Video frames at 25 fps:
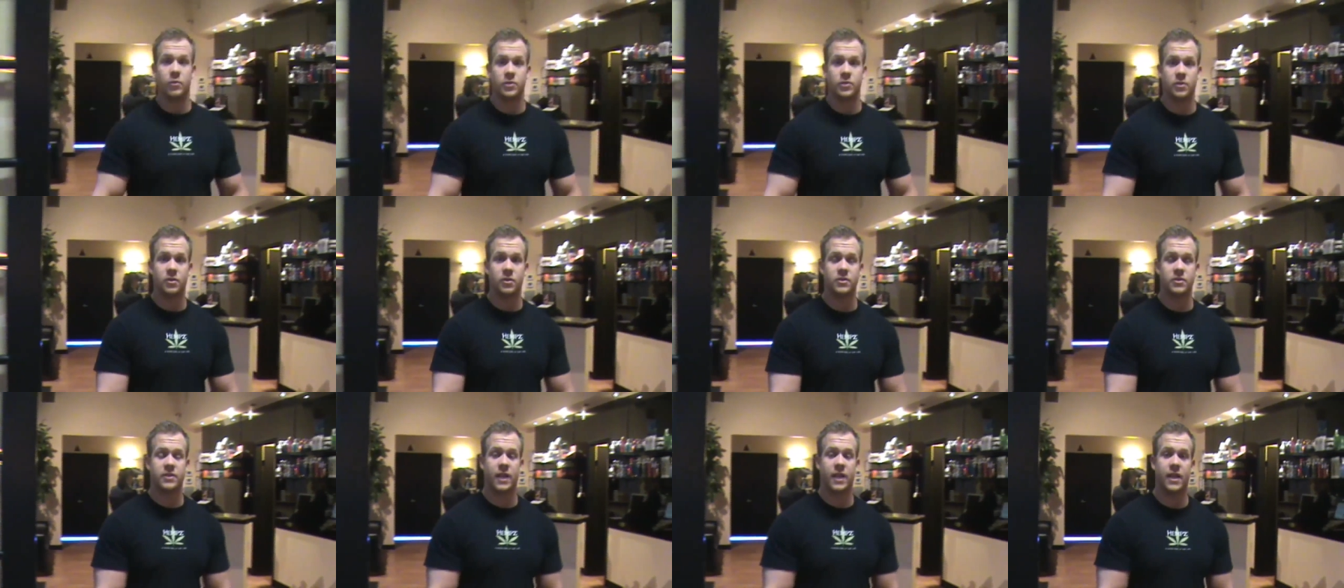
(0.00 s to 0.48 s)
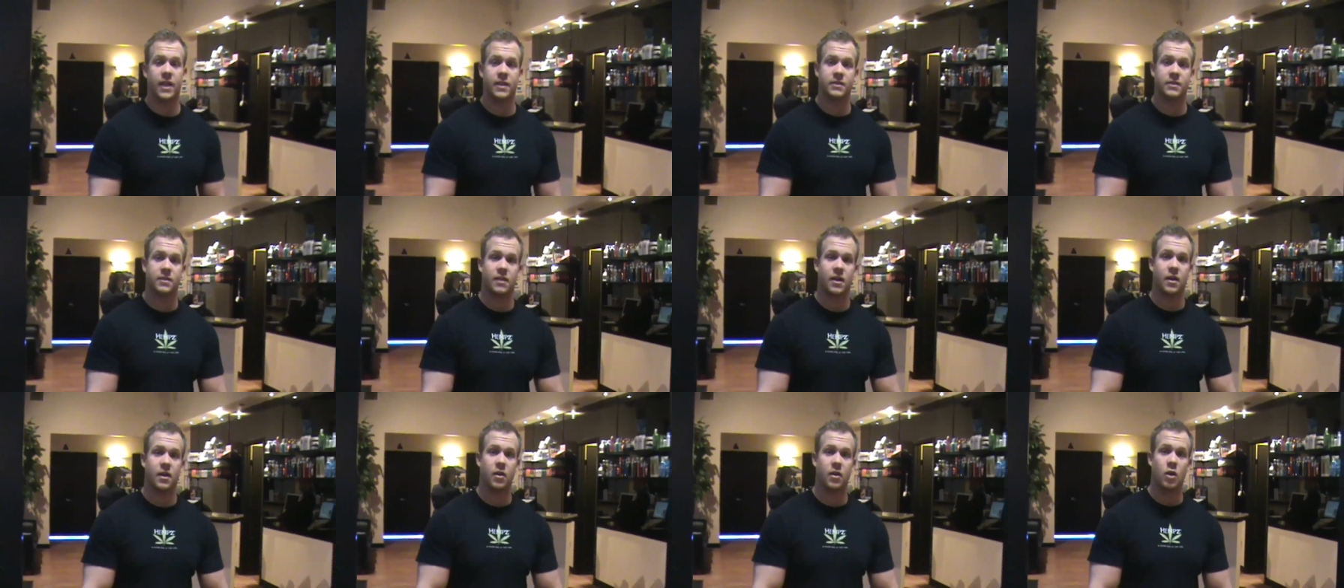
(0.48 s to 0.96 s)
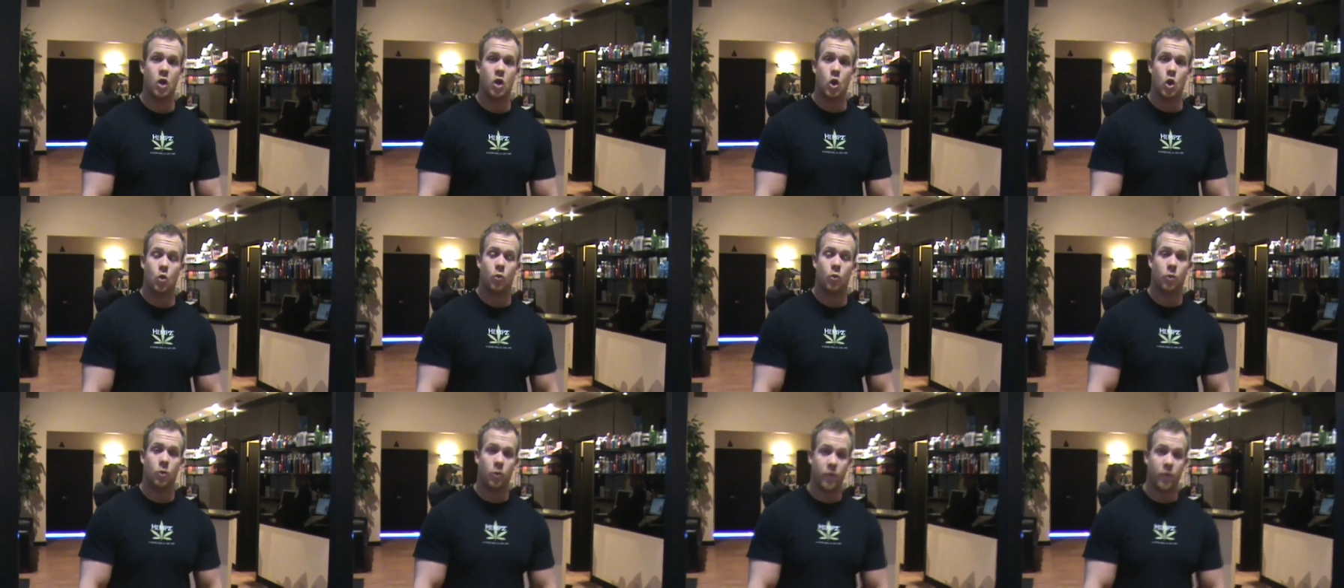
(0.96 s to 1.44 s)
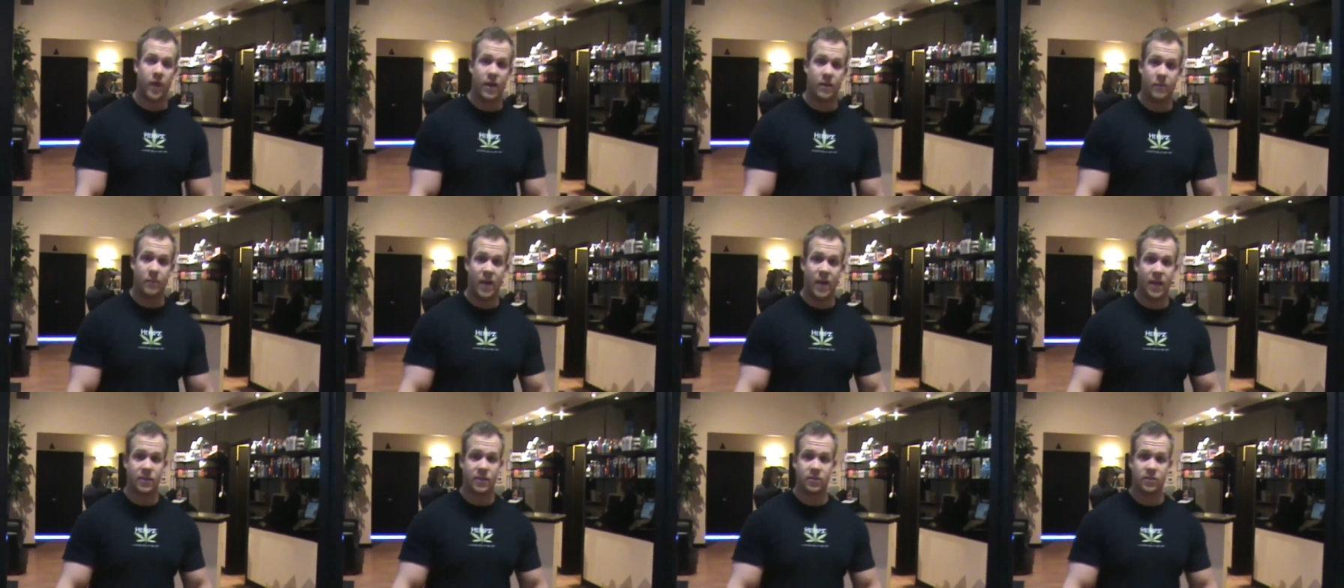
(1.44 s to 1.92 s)
the results tanning side, where we have
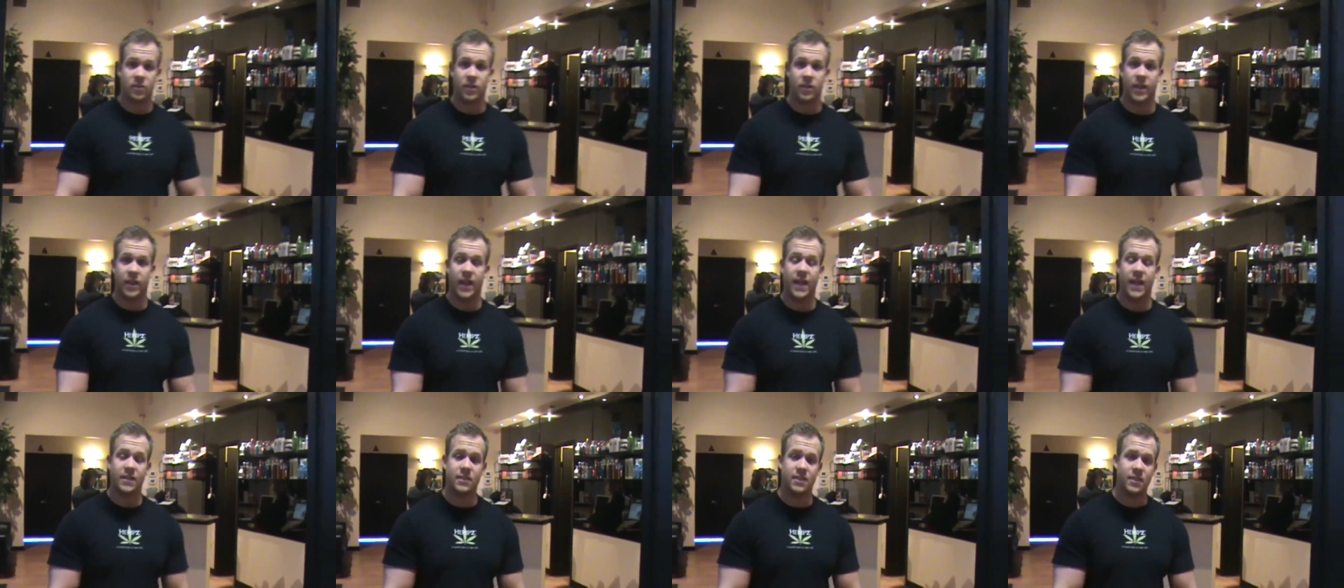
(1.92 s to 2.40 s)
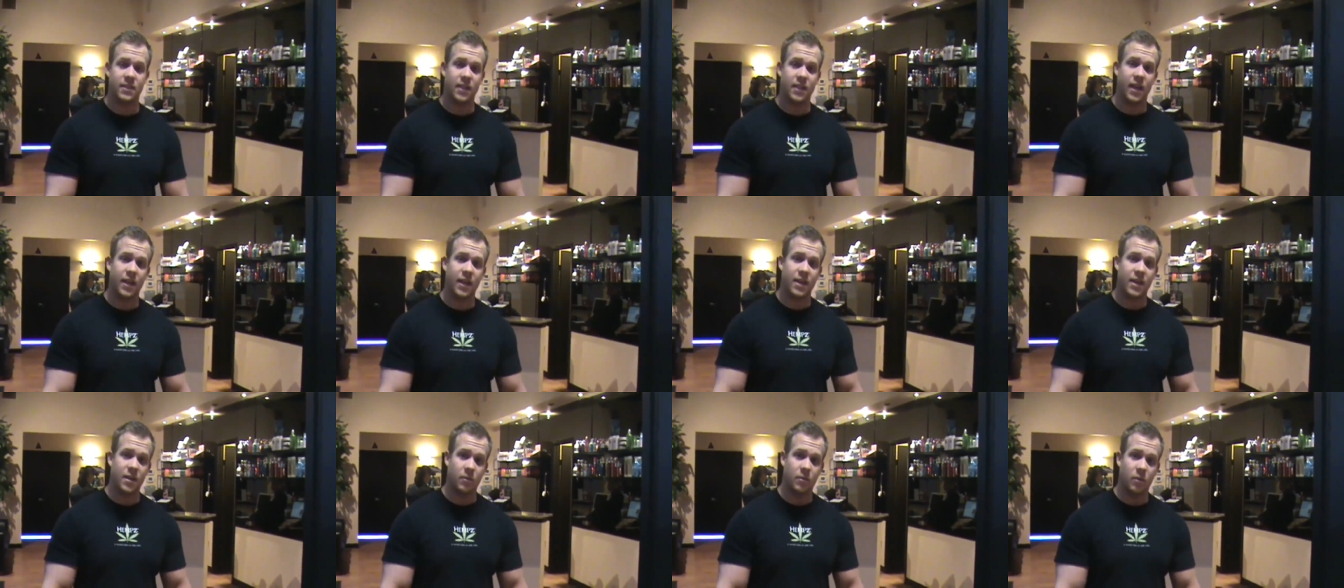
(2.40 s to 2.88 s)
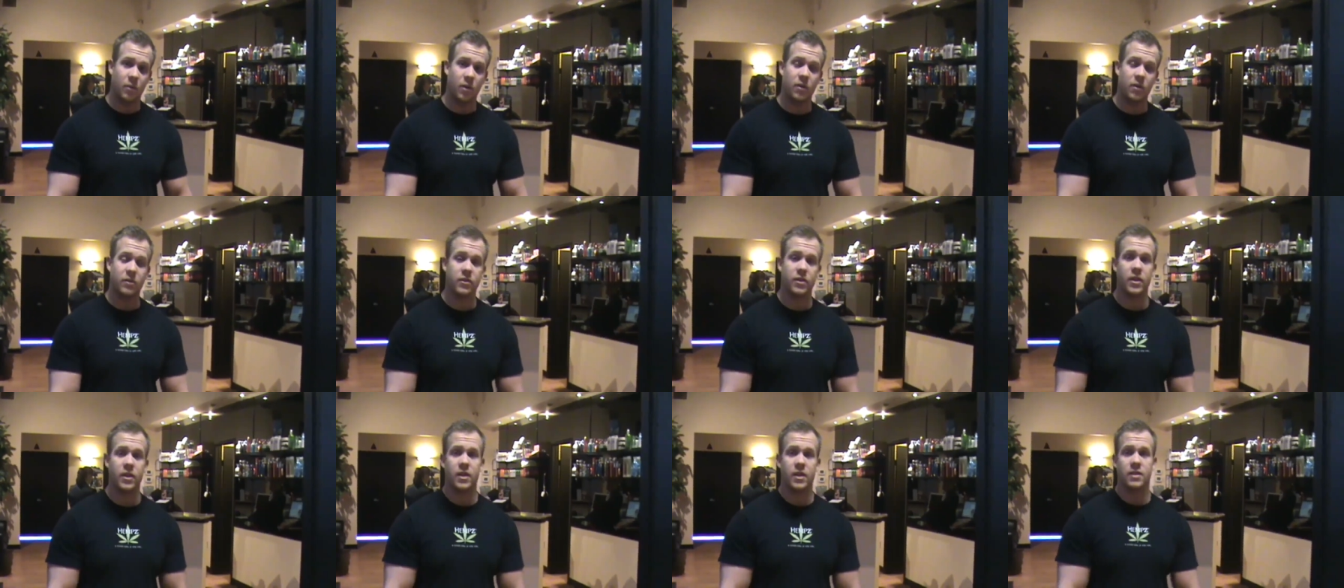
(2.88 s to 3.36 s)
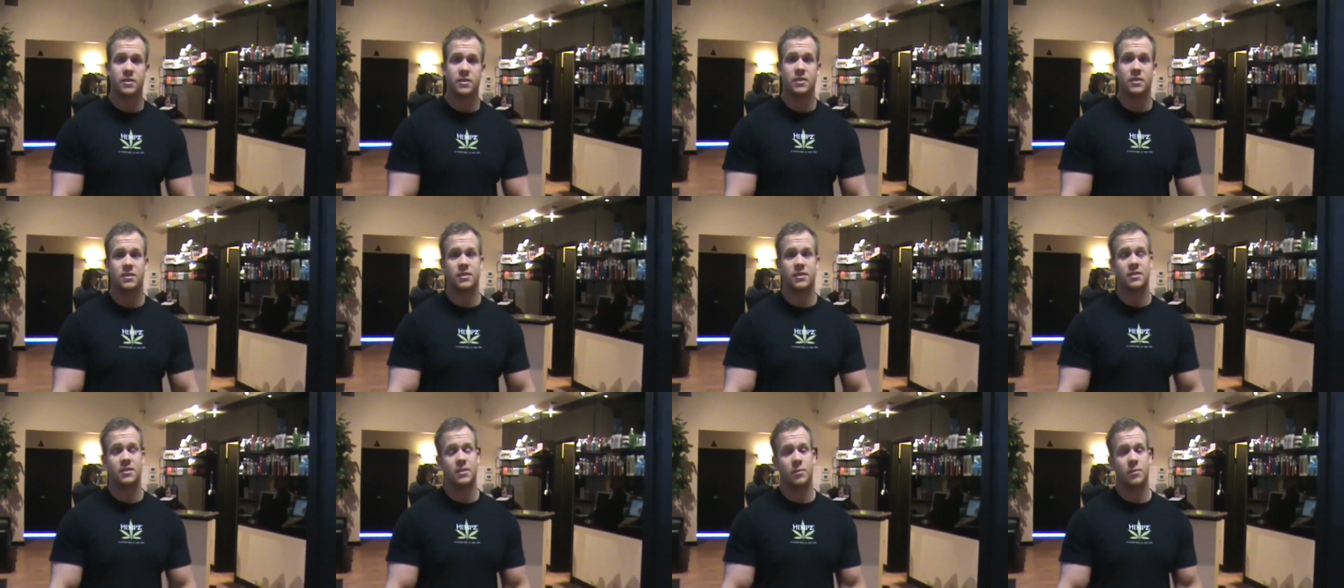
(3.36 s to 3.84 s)
value starting at 1880 a month to
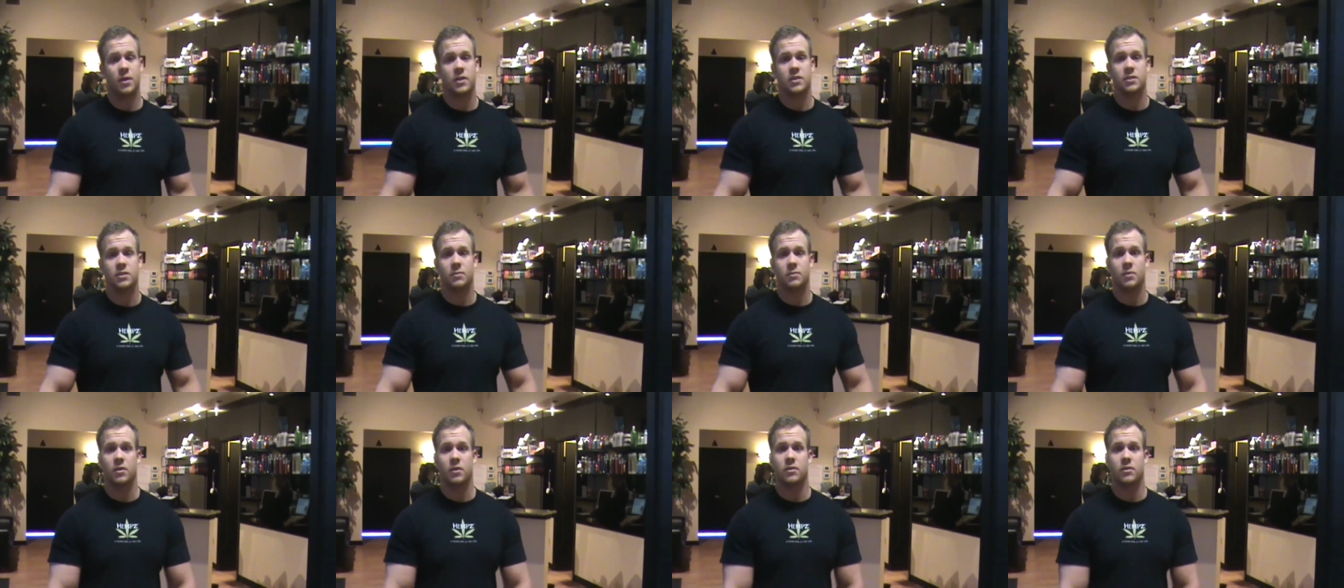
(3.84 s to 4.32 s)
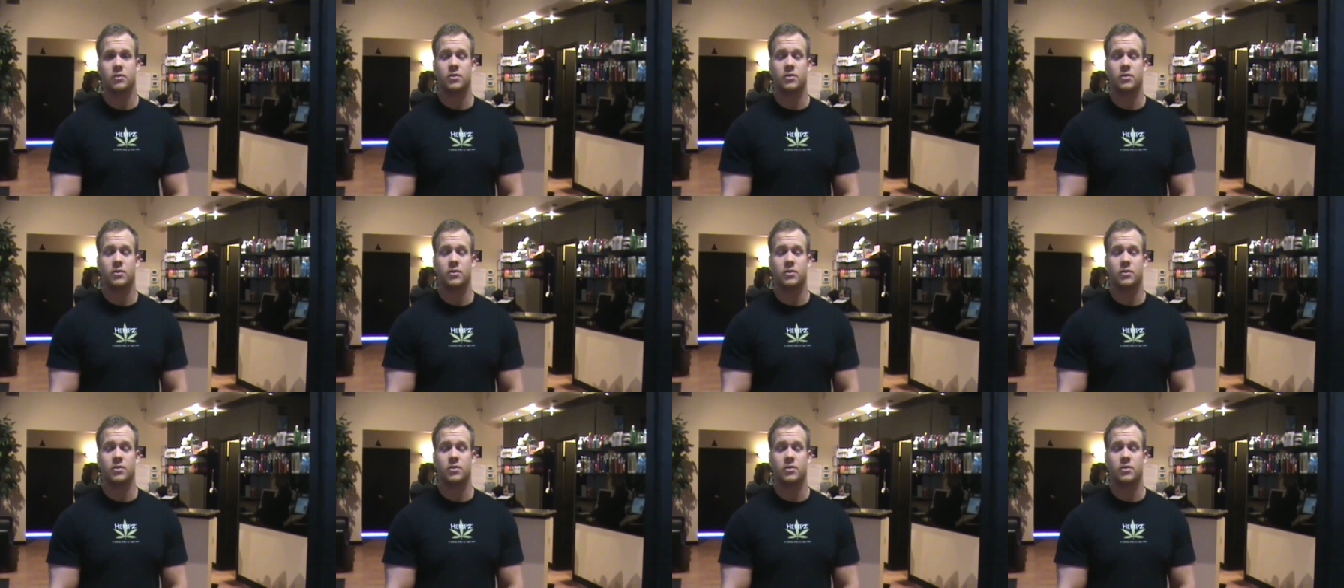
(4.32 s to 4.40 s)
60 bucks a month.